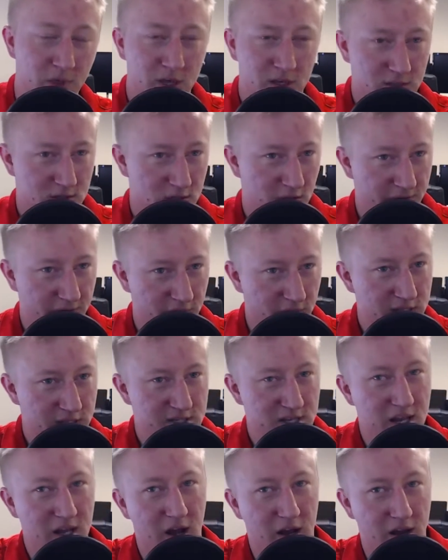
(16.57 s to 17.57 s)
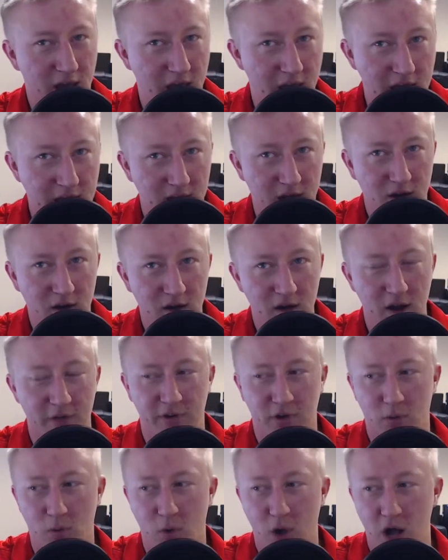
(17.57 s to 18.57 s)
So if you're listening on Anchor, if
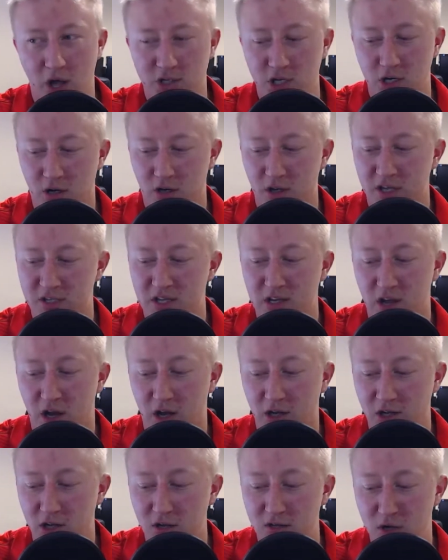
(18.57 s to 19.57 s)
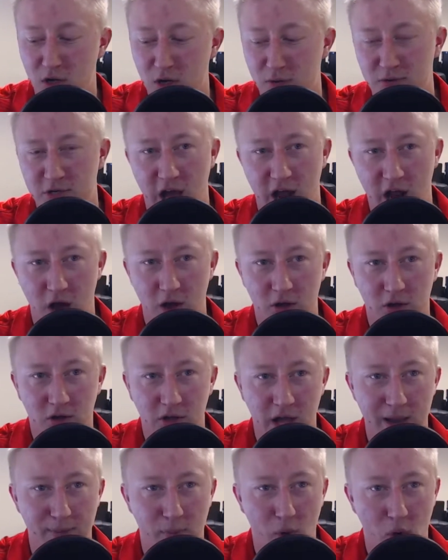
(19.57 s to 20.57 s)
you're watching or listening on YouTube, shout out
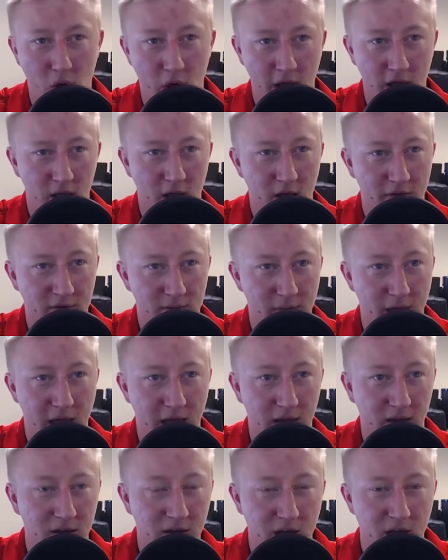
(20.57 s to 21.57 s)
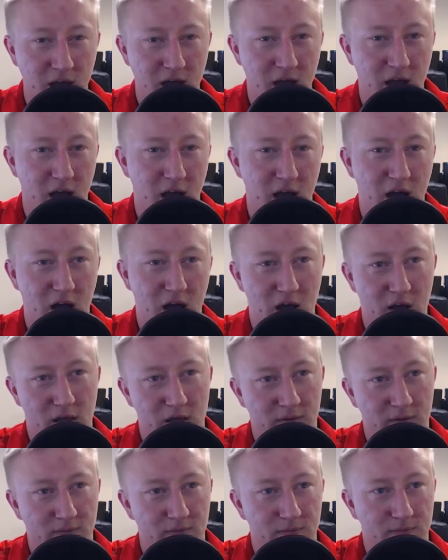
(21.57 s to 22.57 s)
Clay Boy, I love you, man.
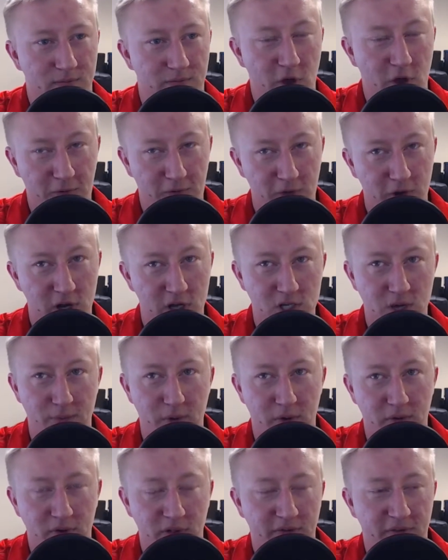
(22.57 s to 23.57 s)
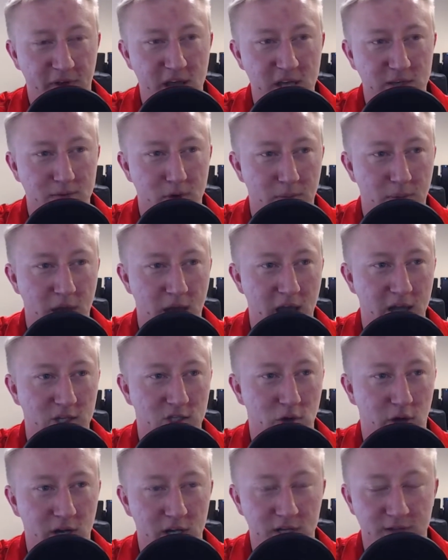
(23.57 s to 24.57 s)
Feel free to jump over to the Facebook page.
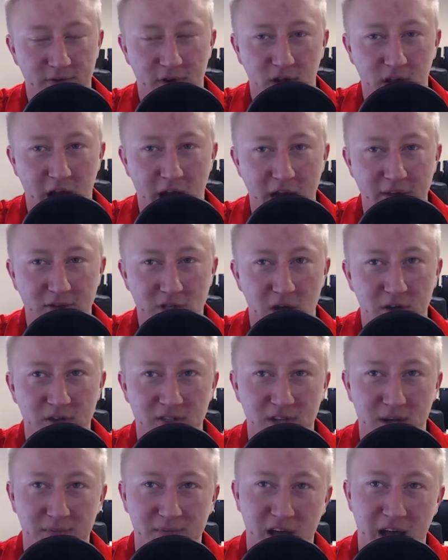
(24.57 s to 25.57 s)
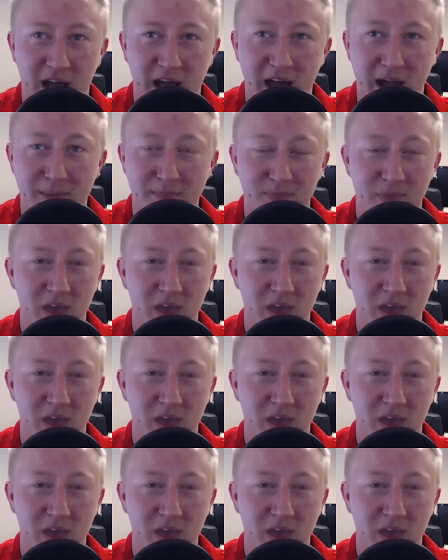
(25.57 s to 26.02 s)
Join us for a live show sometime.